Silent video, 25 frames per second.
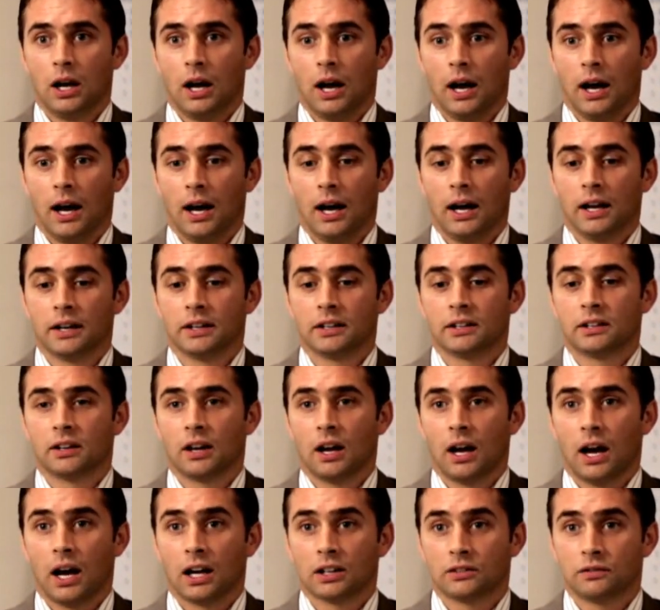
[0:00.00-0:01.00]
and
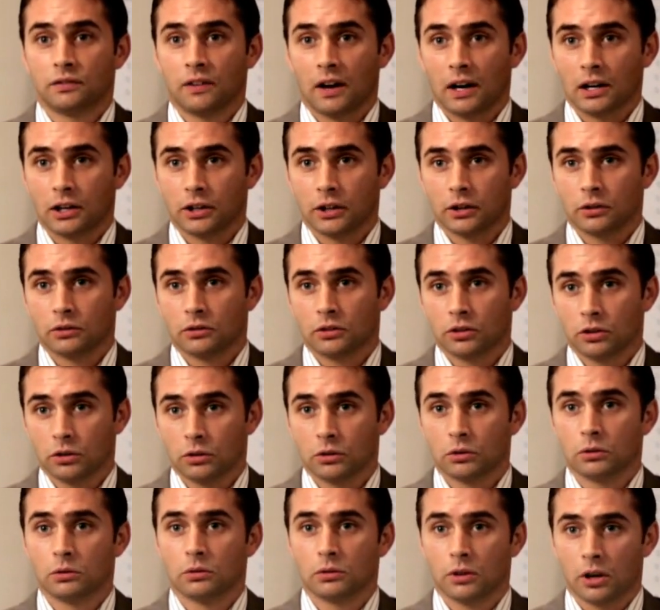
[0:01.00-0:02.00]
add value
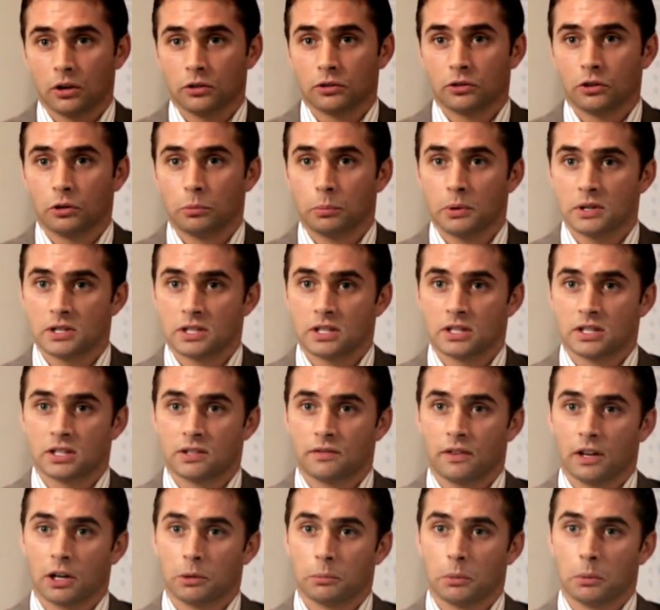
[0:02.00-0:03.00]
to those new business
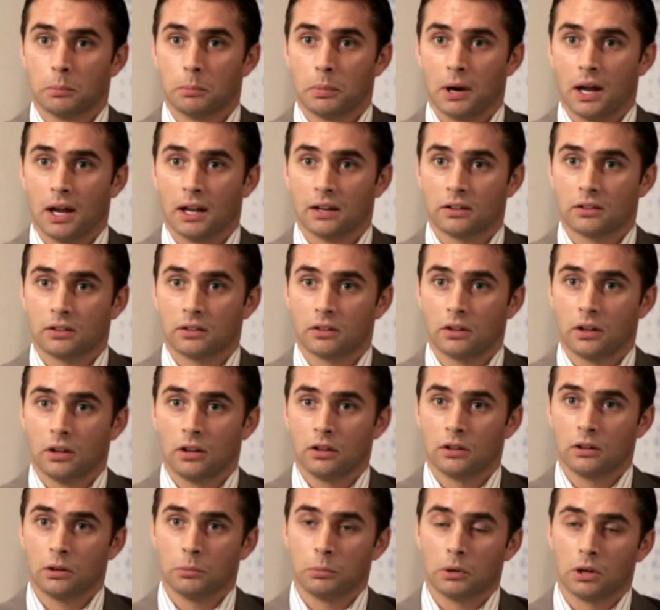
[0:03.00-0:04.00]
development plans
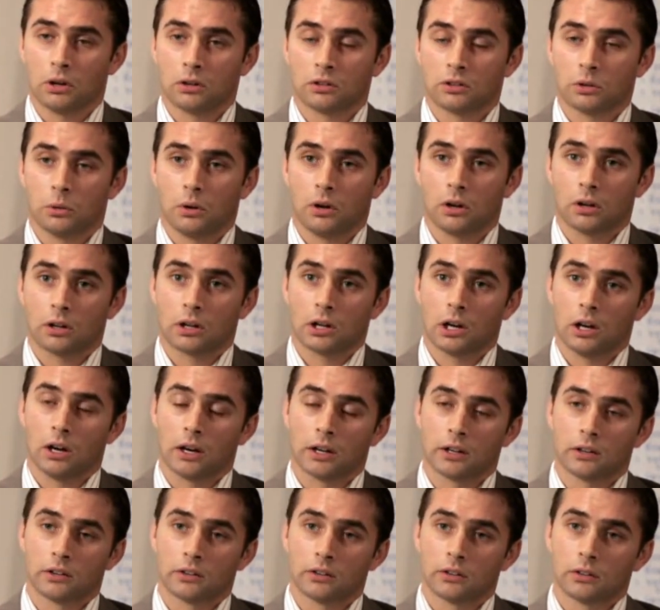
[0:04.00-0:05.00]
that belong to our
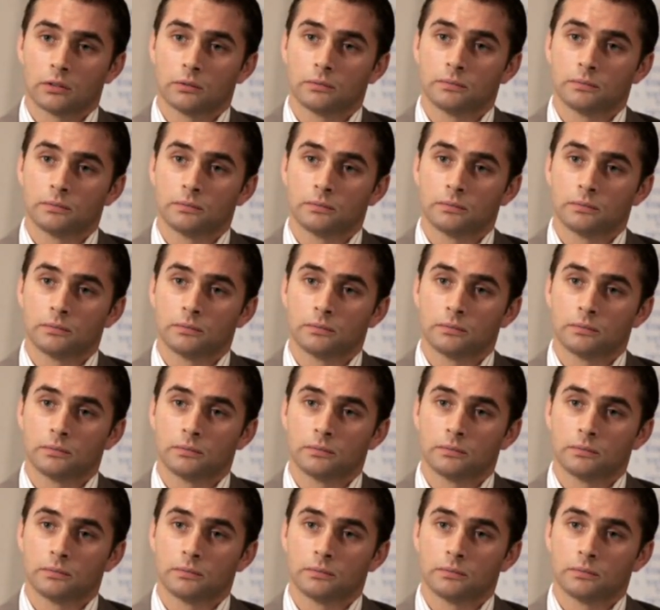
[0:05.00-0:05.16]
clients.